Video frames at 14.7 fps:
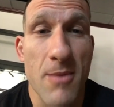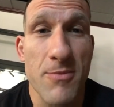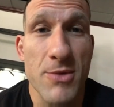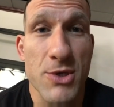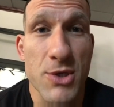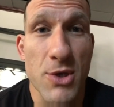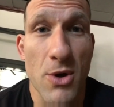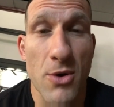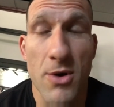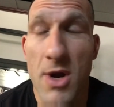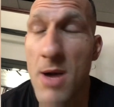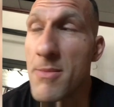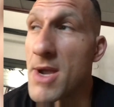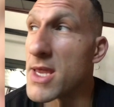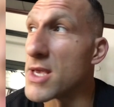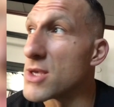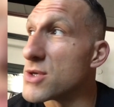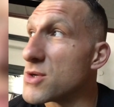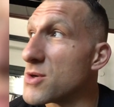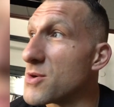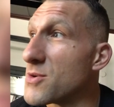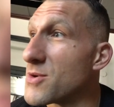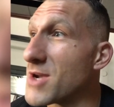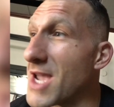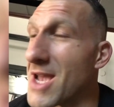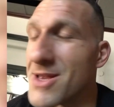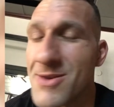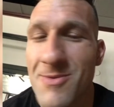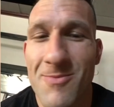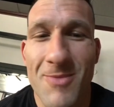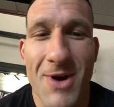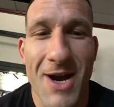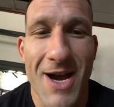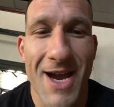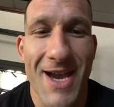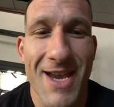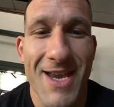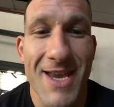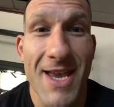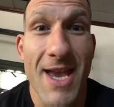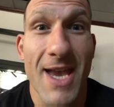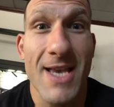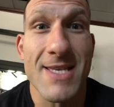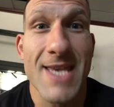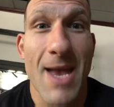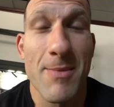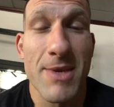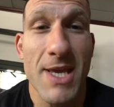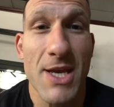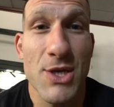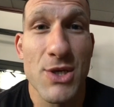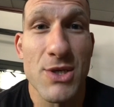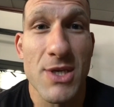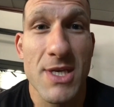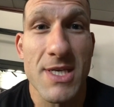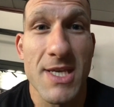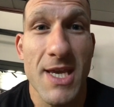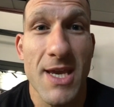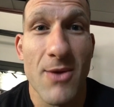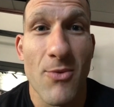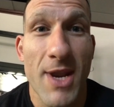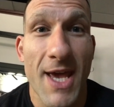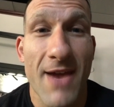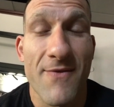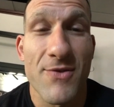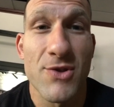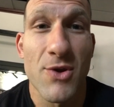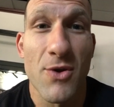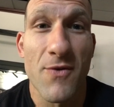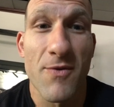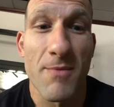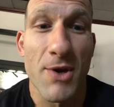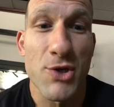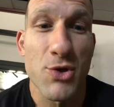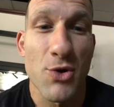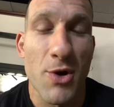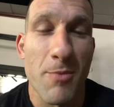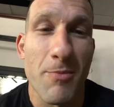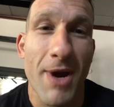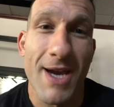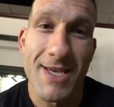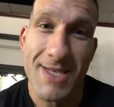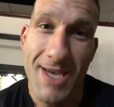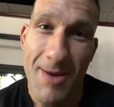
So I'm heading to get my examination to see what I have to do for my torn bicep.